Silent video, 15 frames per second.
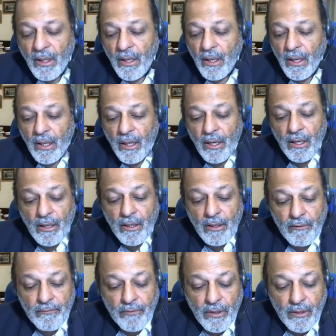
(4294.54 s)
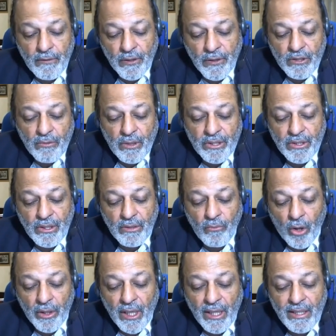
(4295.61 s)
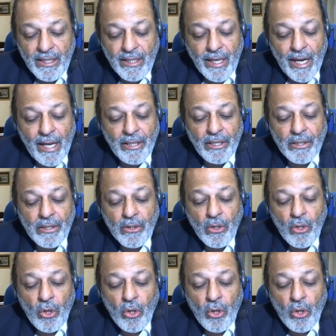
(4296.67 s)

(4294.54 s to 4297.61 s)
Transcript: First question, what are the Iranian